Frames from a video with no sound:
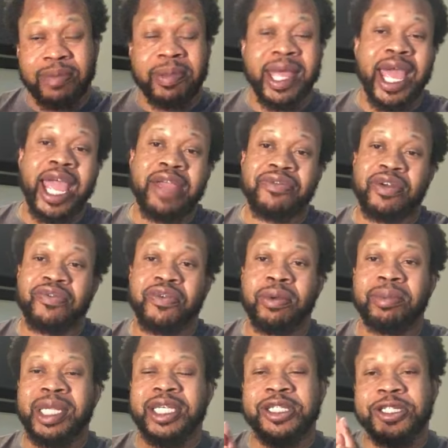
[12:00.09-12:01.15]
the behavior
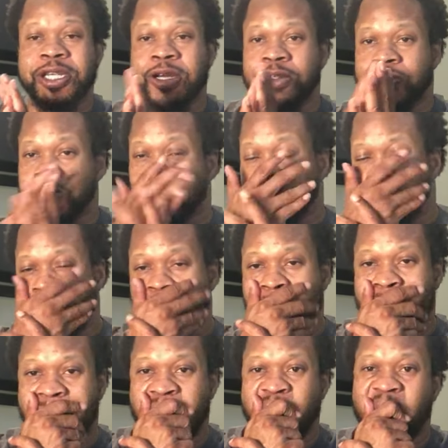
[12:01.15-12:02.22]
from these children?
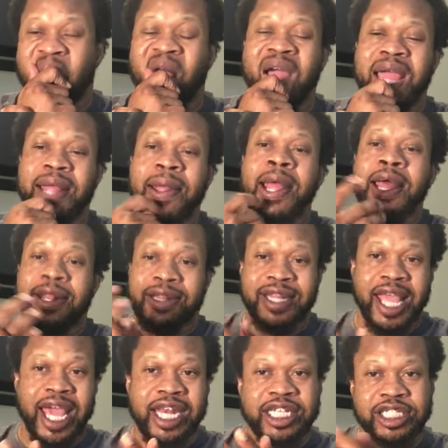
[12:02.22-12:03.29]
Right?
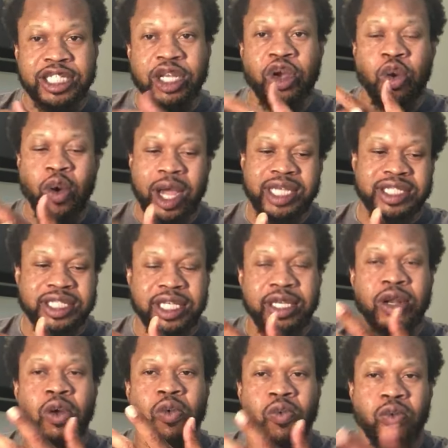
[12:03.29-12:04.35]
That is the
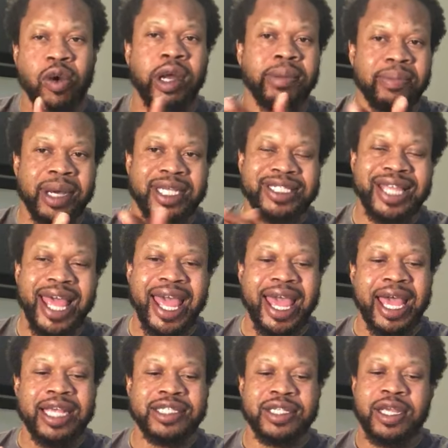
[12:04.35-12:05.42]
question one must
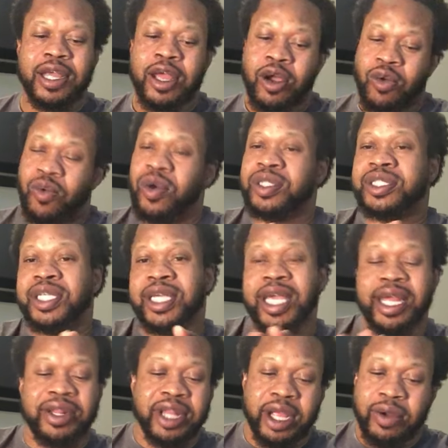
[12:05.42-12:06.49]
ask. Once
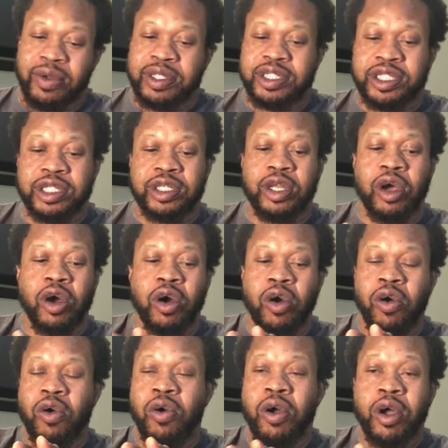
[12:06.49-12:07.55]
again, there is
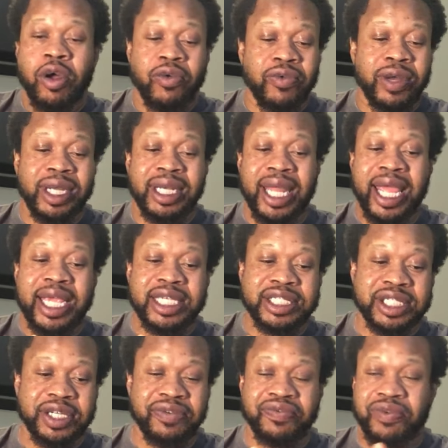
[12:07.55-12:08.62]
no
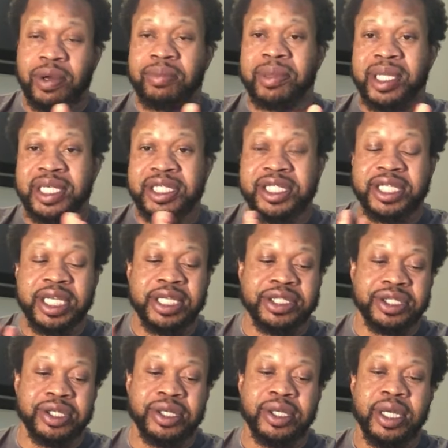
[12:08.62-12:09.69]
relation from this
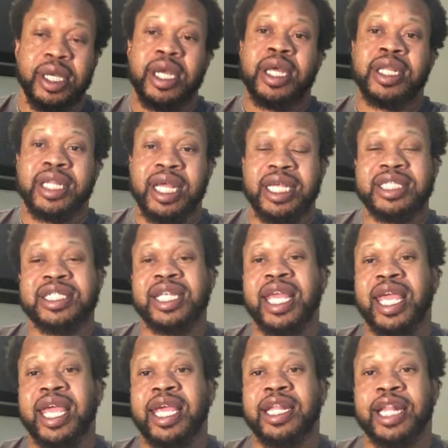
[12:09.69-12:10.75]
teacher that's
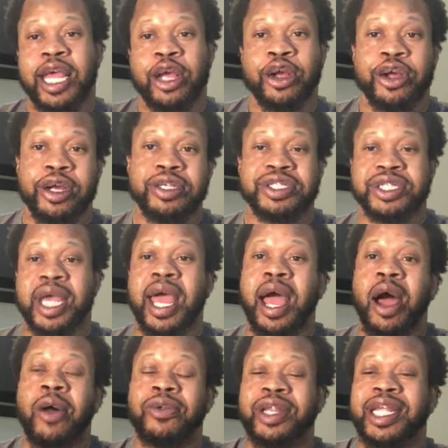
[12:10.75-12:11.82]
saying that her
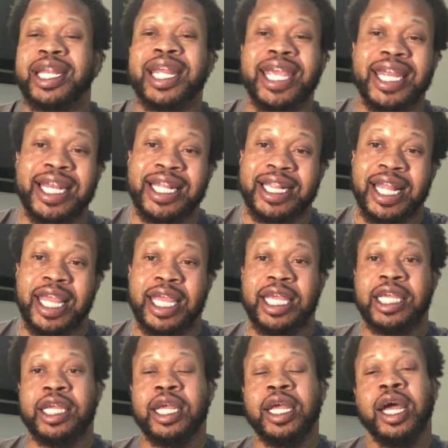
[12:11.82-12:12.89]
child did
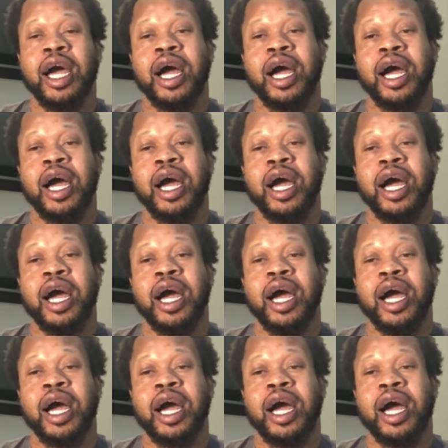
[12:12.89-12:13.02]
anything